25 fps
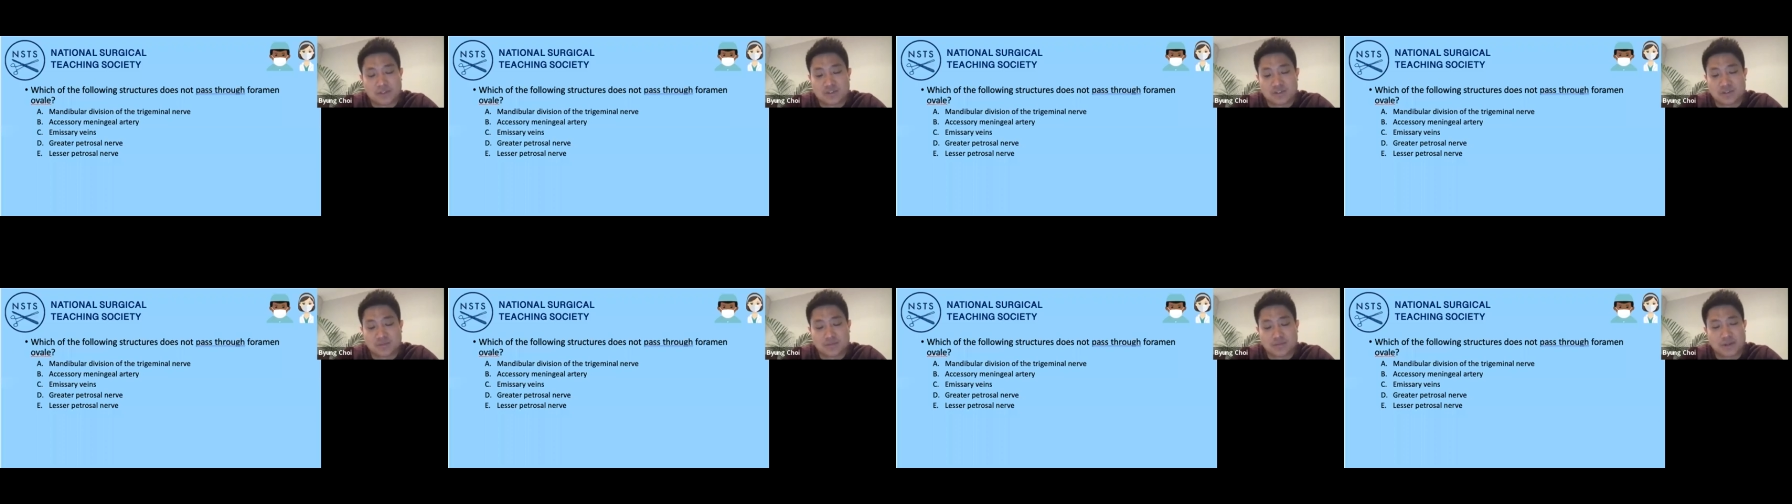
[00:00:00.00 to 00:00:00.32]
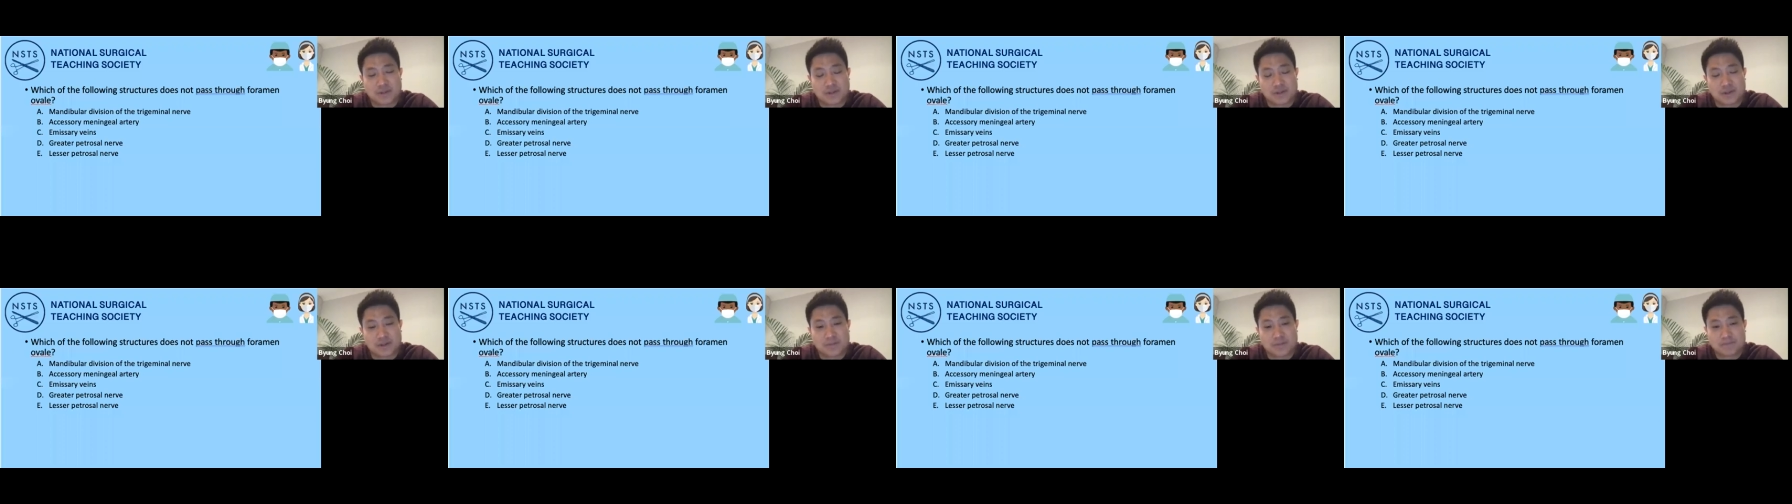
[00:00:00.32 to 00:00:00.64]
some
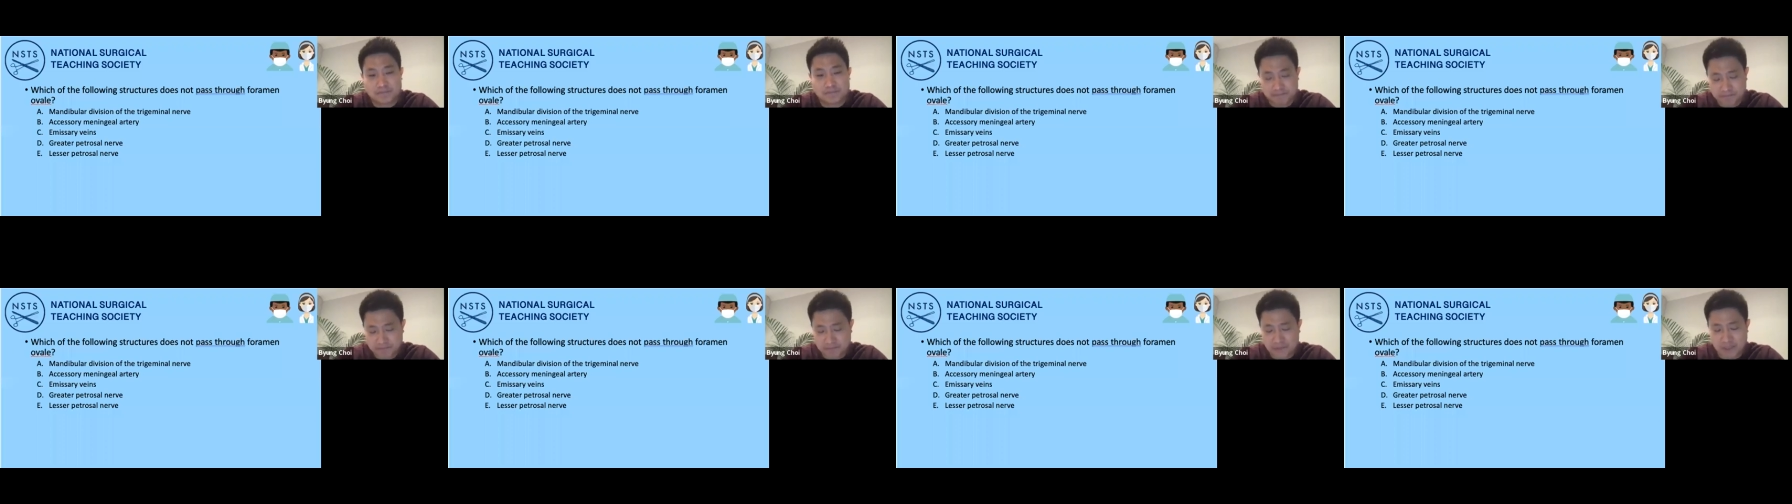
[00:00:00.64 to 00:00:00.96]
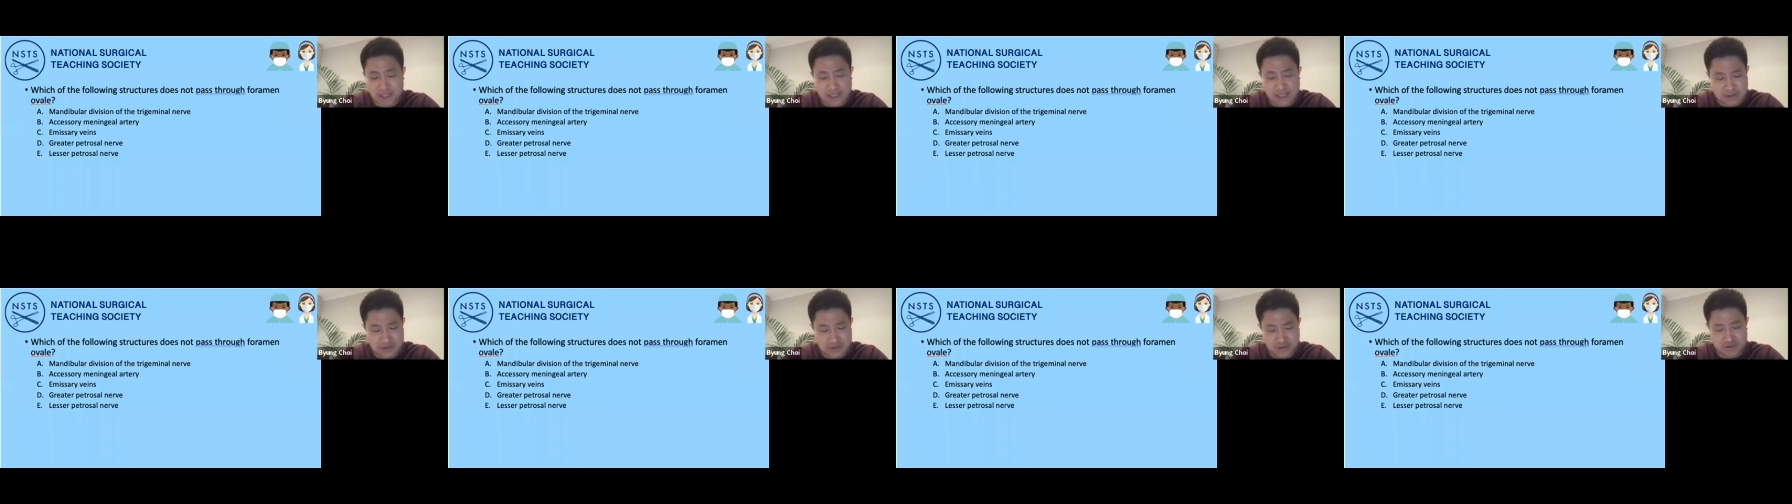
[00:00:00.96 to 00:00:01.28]
of the
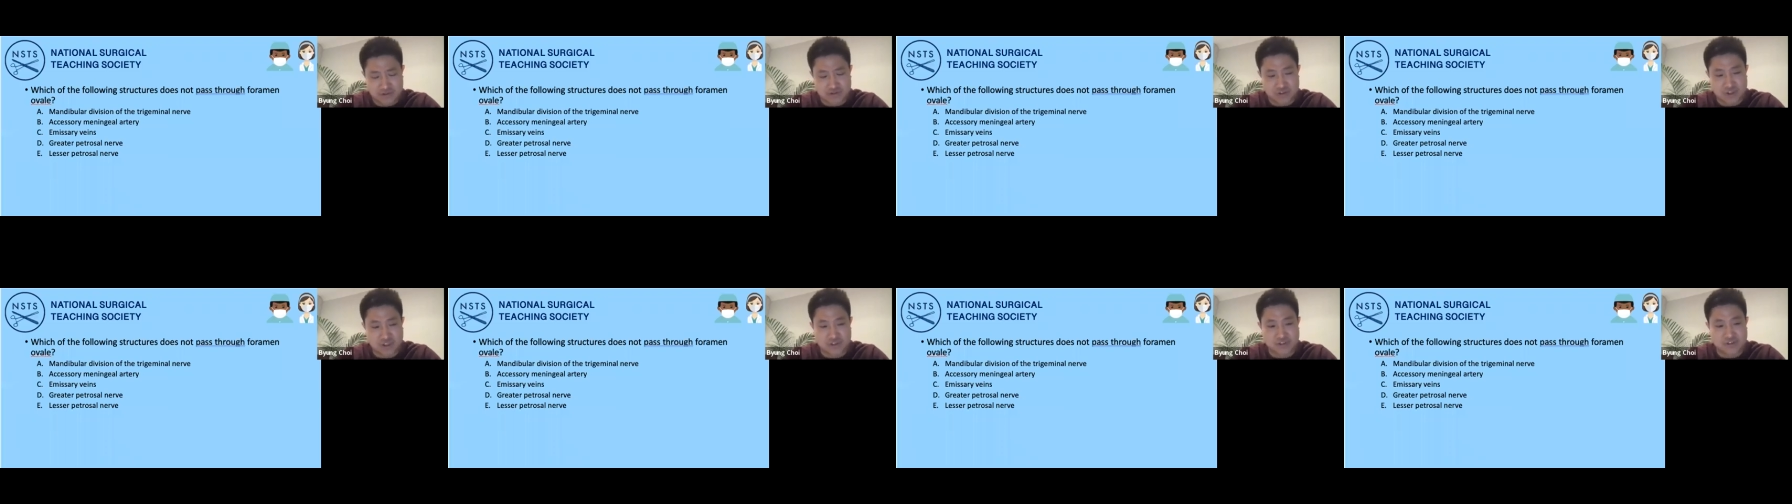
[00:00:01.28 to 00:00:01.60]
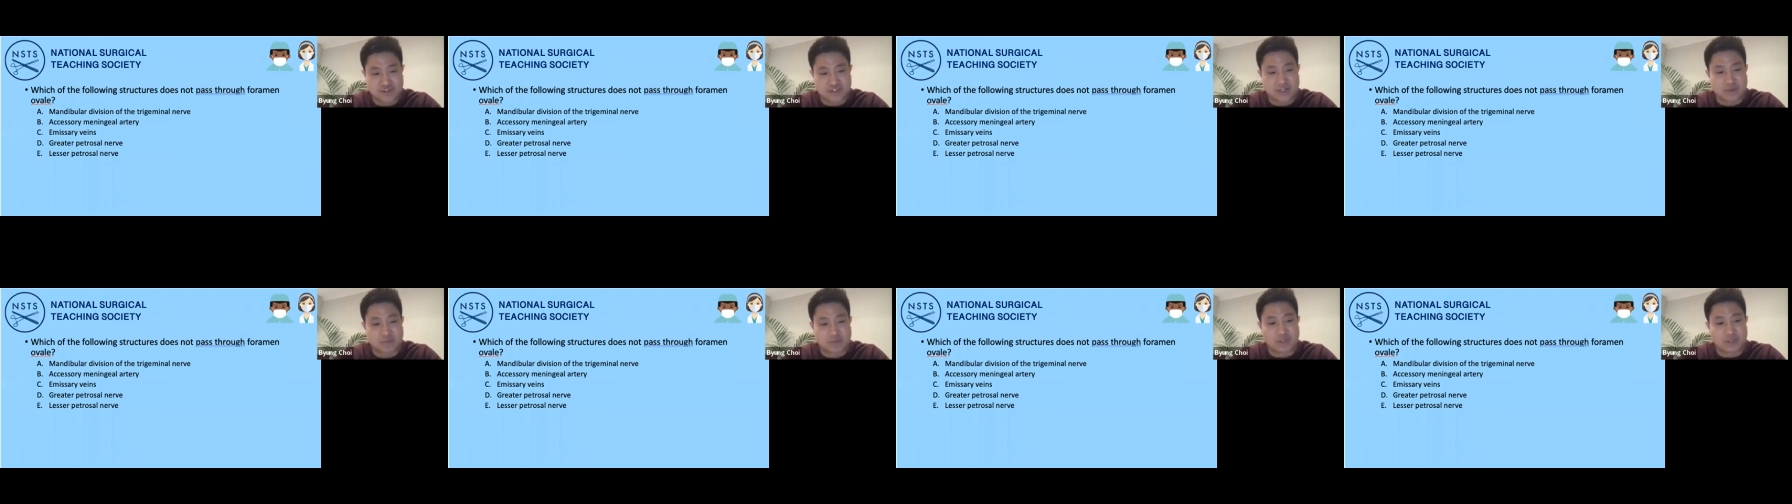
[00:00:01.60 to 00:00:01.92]
lesser
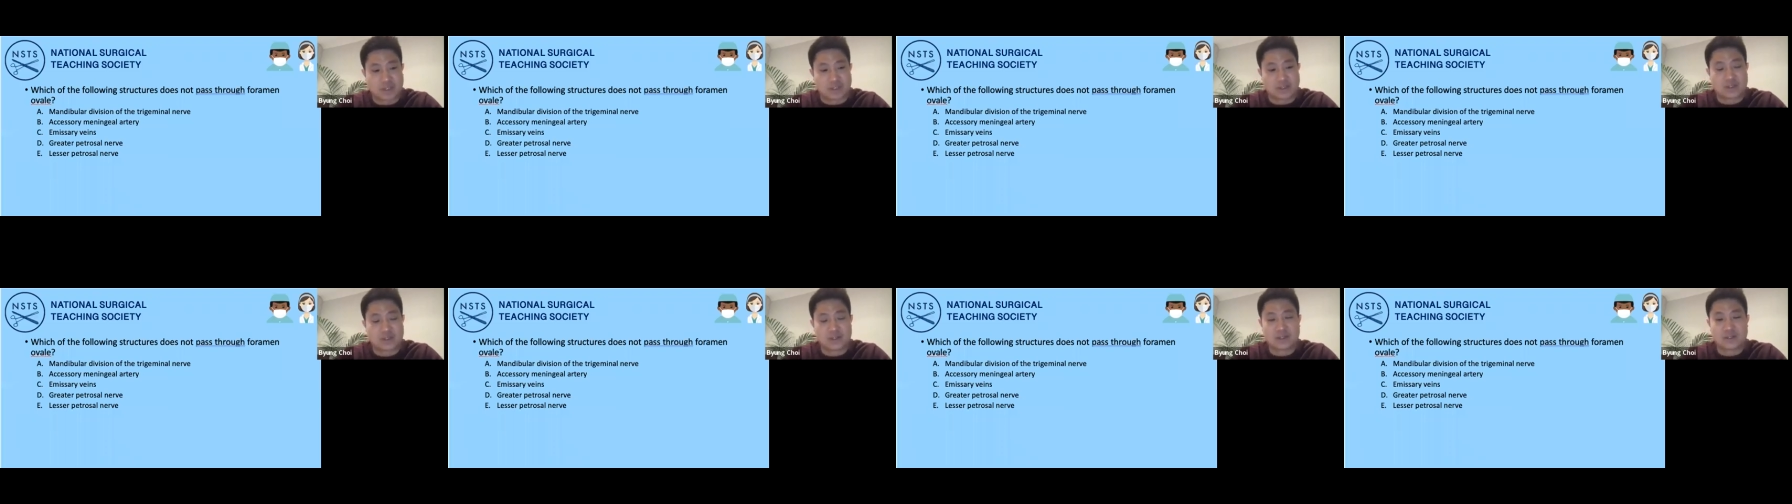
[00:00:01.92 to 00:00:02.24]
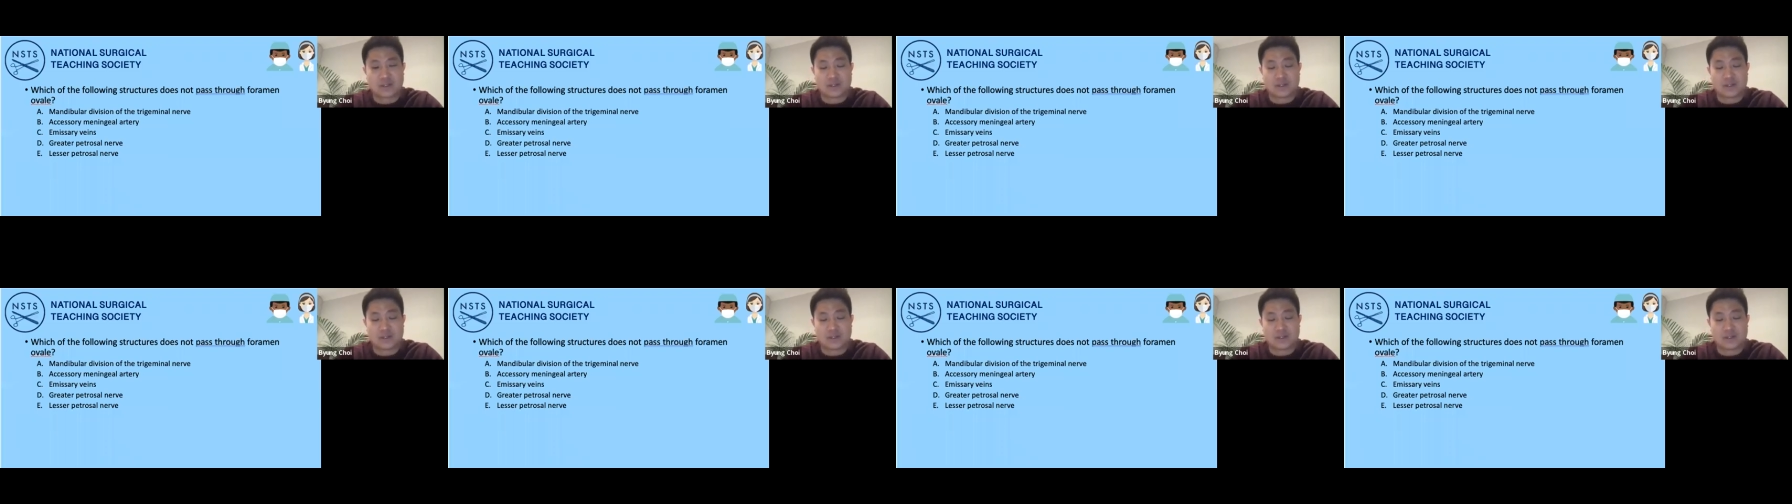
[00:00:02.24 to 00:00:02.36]
structures that we